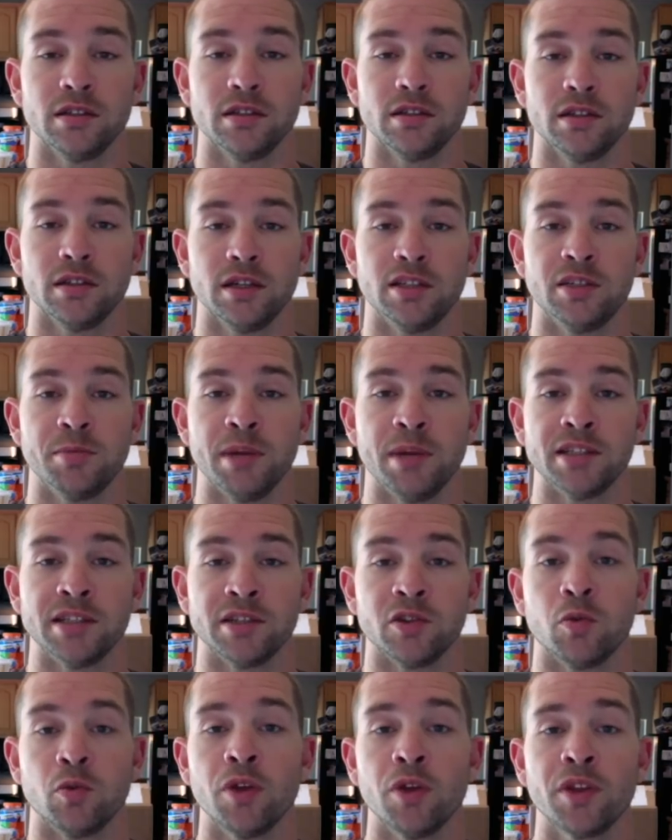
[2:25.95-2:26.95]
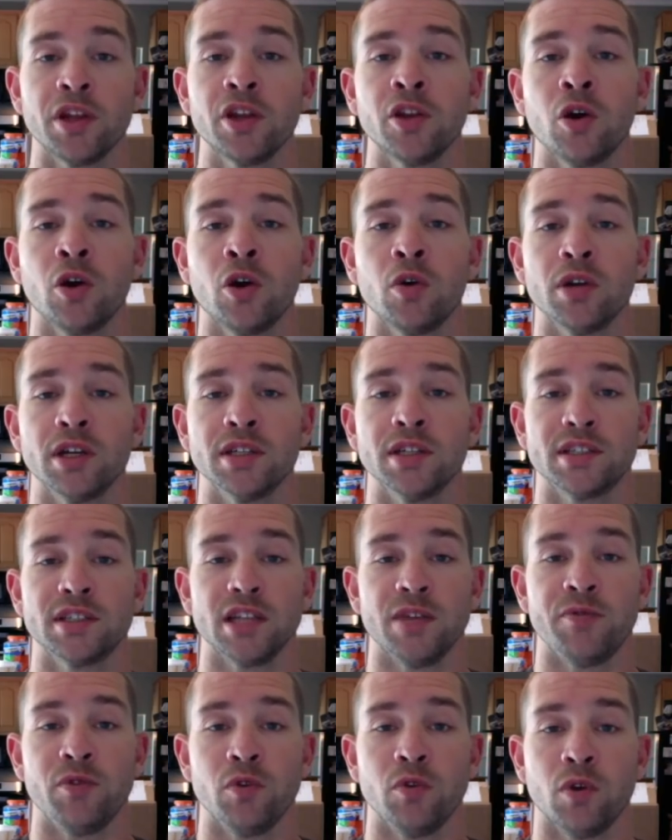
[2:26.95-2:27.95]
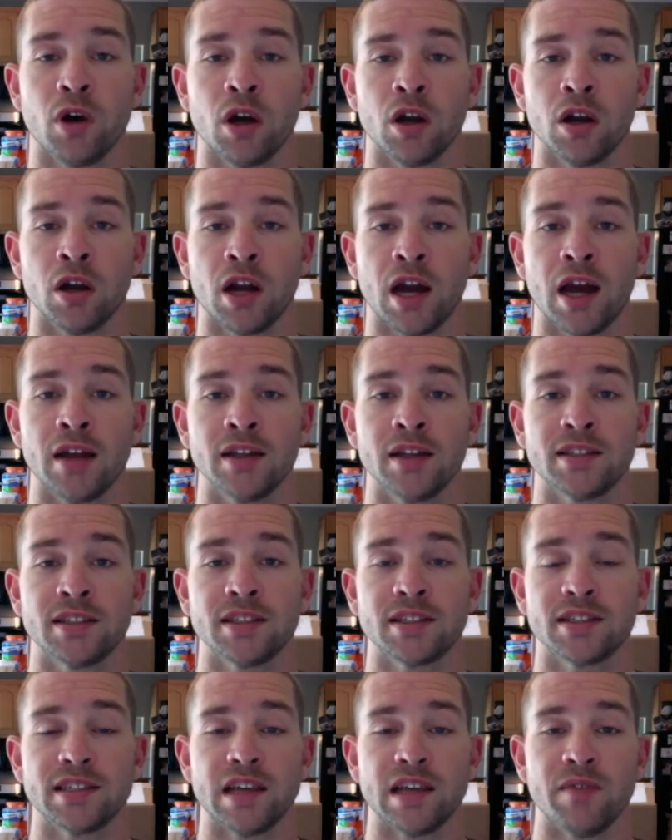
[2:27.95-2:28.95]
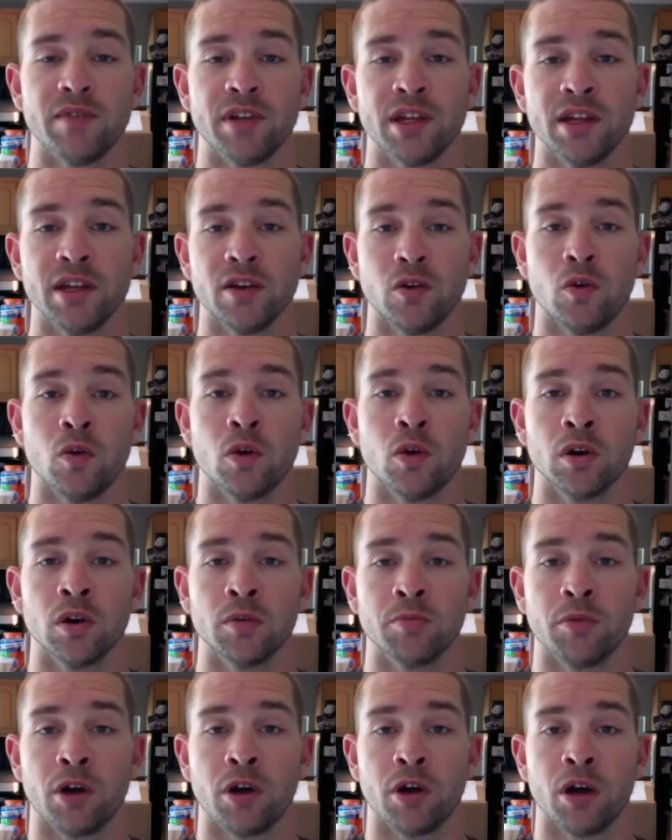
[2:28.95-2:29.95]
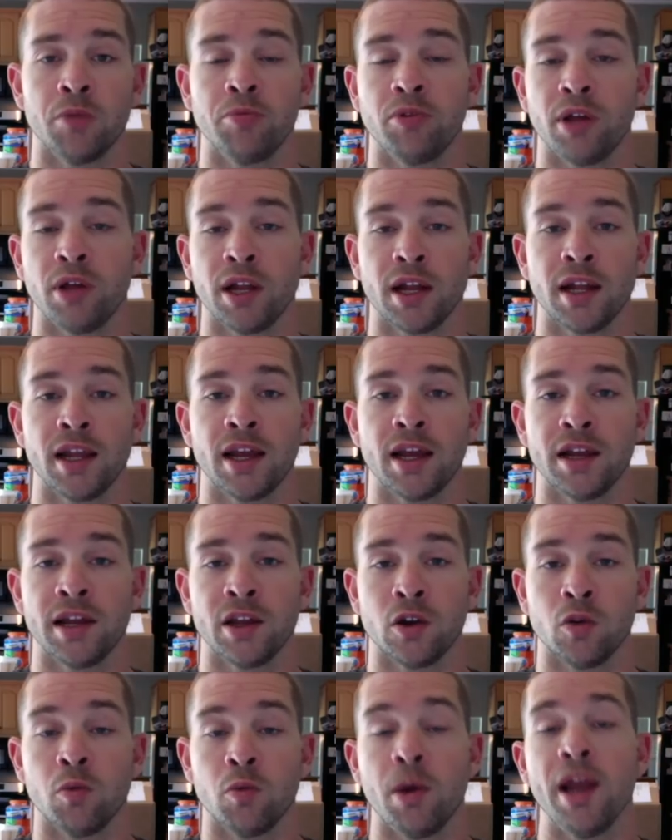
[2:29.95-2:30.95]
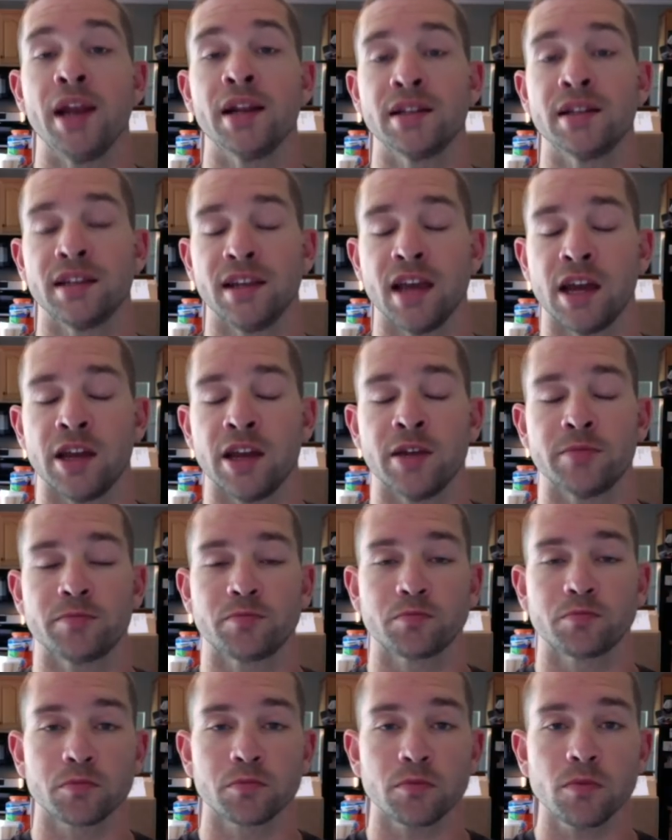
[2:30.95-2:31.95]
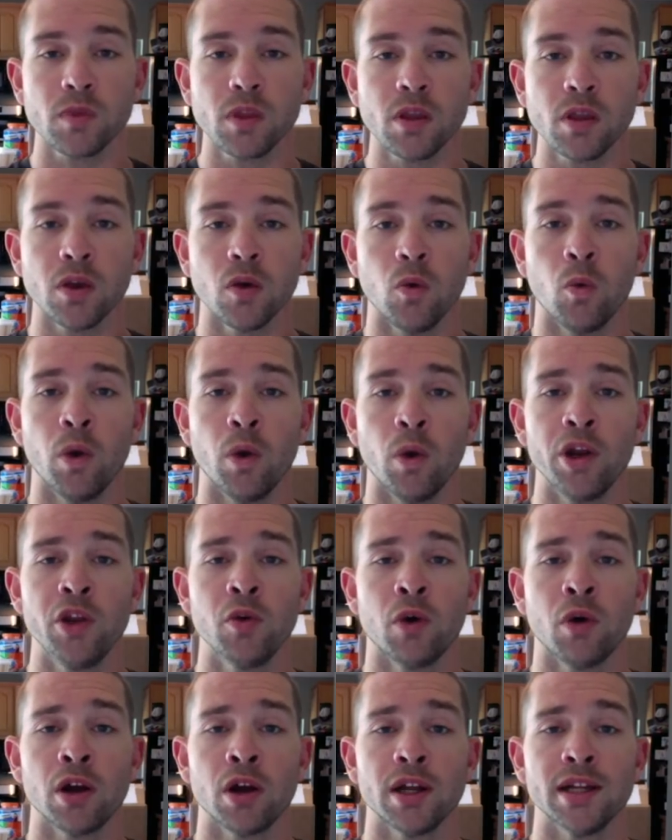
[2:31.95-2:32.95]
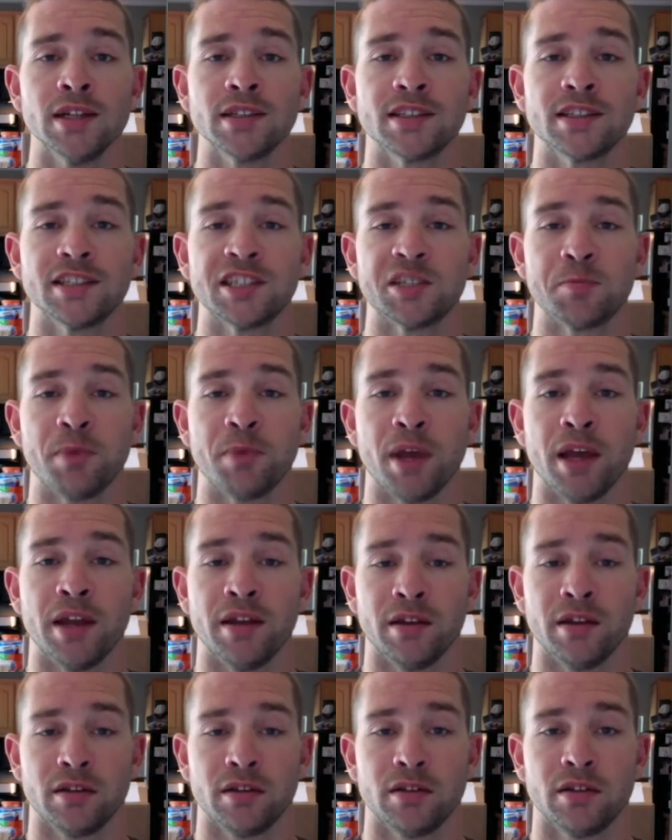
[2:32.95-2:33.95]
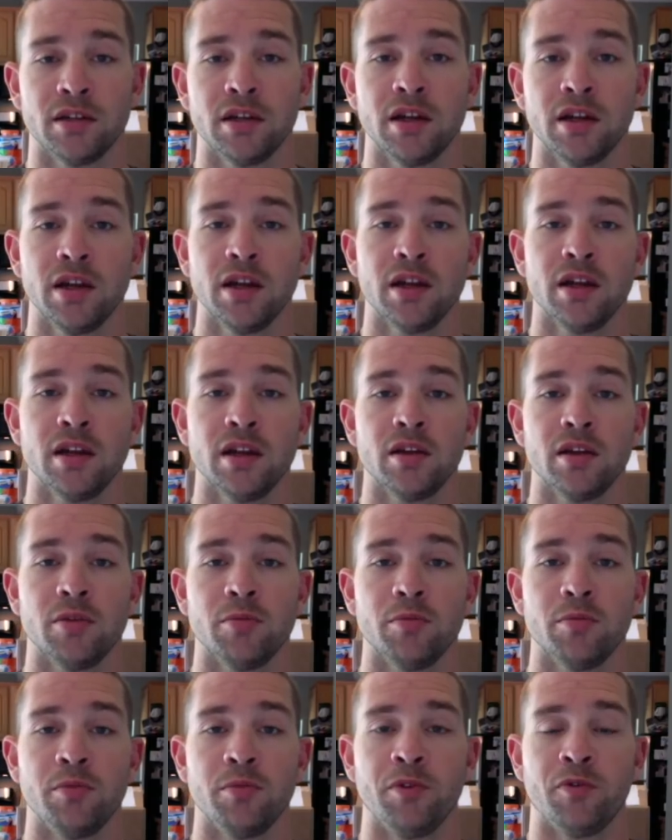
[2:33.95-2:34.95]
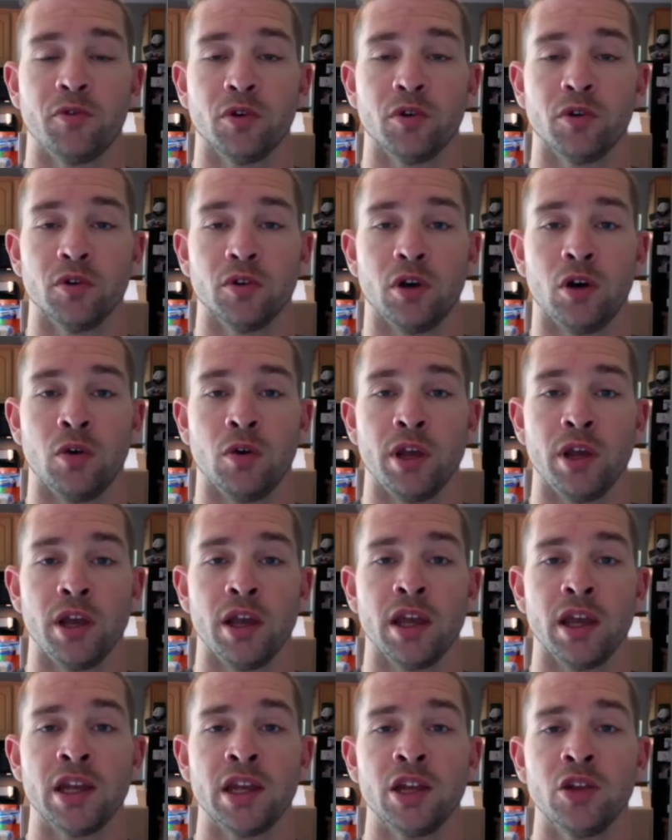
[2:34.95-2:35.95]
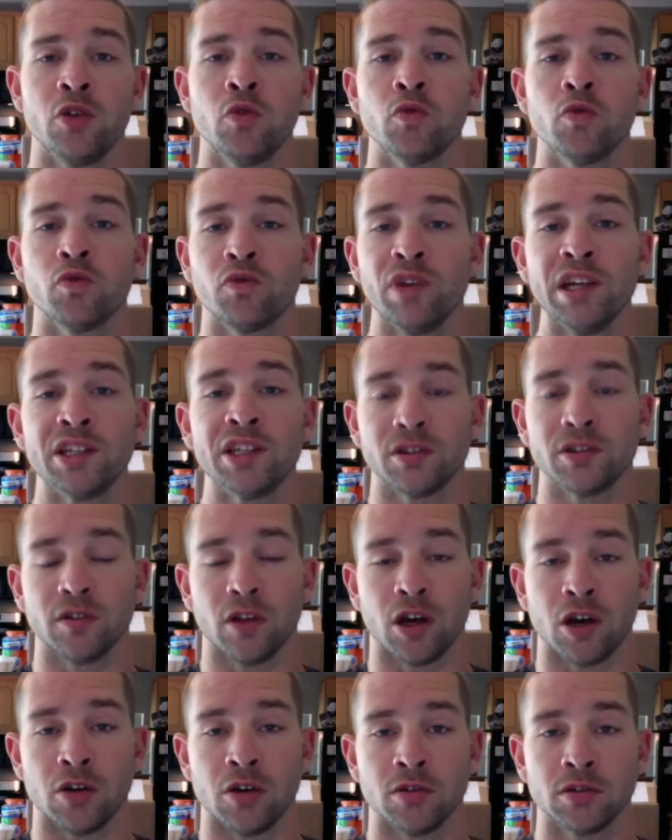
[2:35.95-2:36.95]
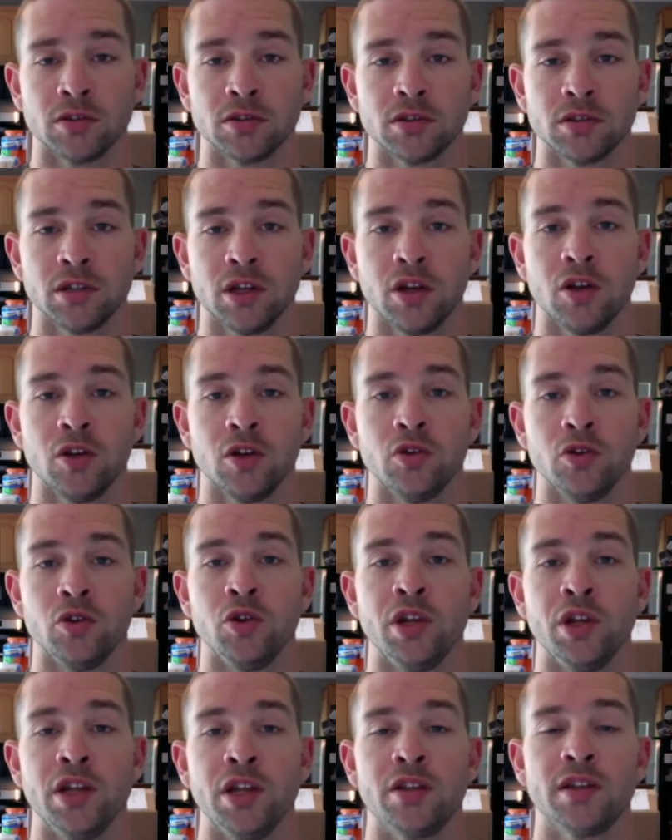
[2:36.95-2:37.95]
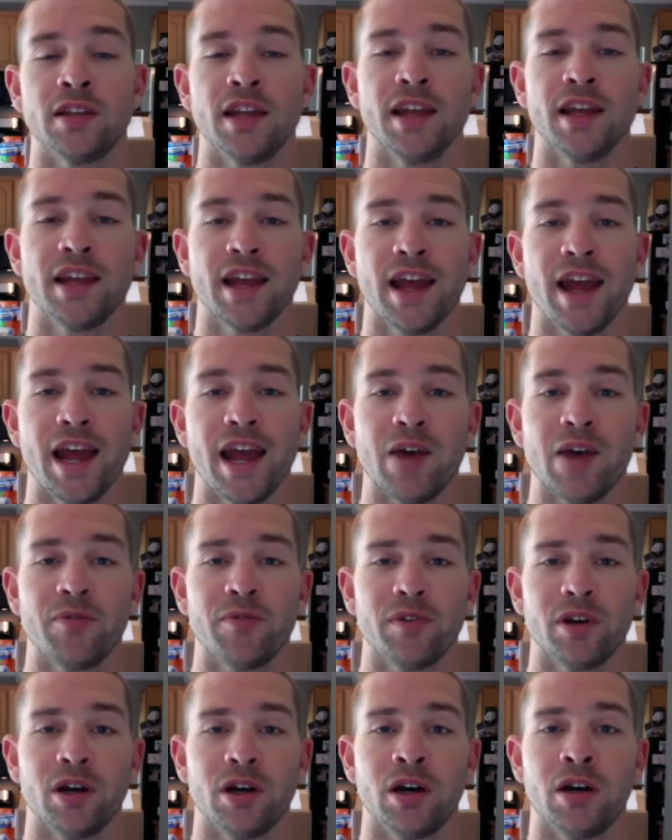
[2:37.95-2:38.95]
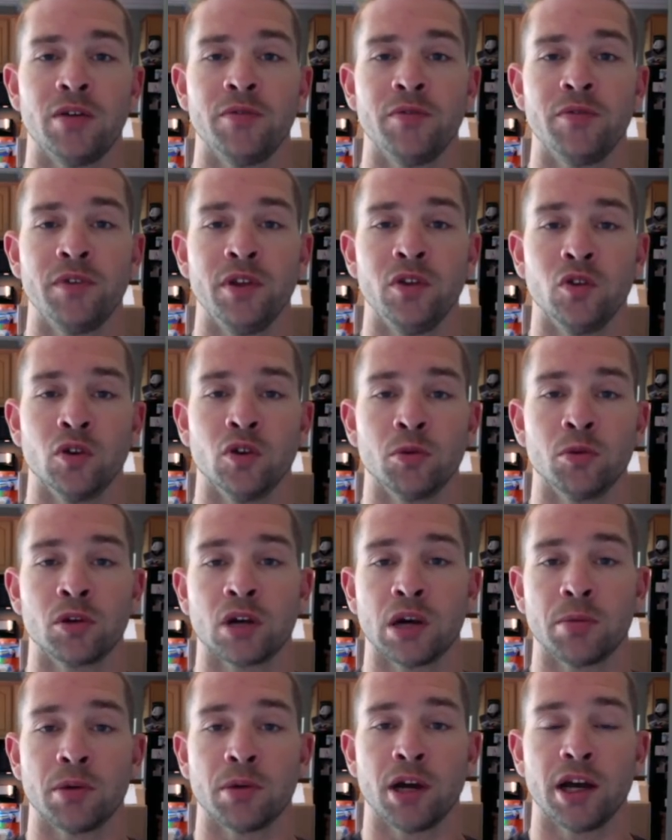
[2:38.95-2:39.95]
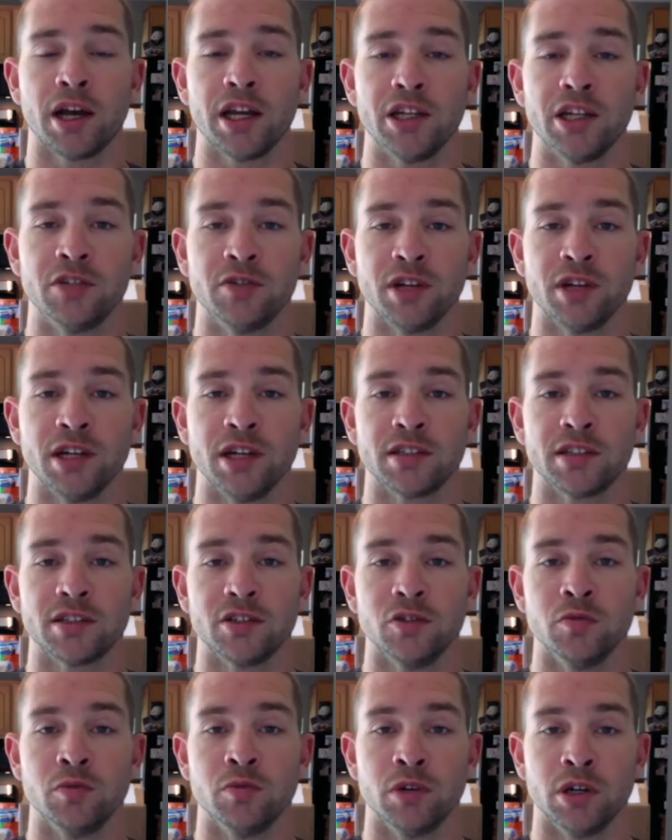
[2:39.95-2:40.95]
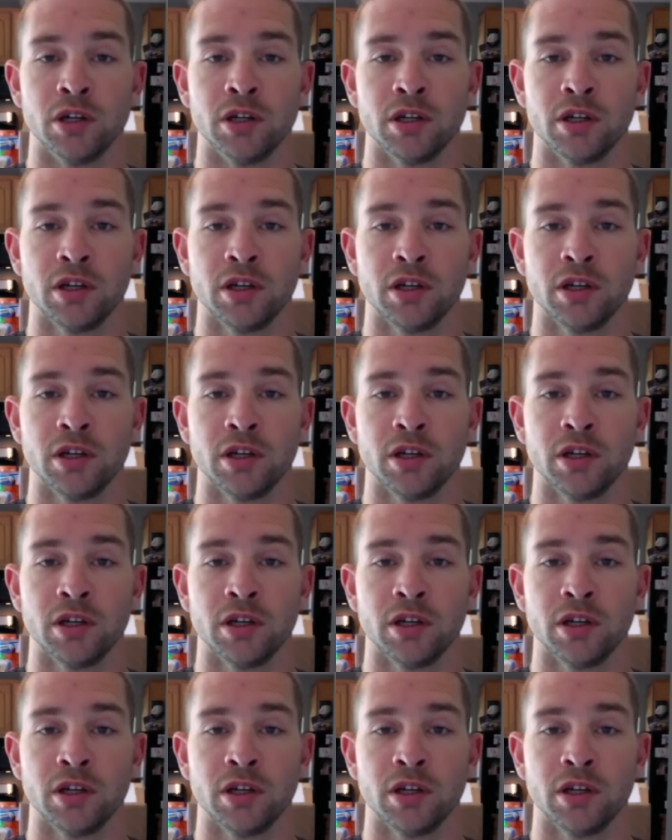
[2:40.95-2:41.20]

It's amazing. The one thing to note is if you are on the 670 or are planning on getting it or waiting to get it, when you are in suspend before low and you reach a low, you need to take half of the normal carbohydrates you would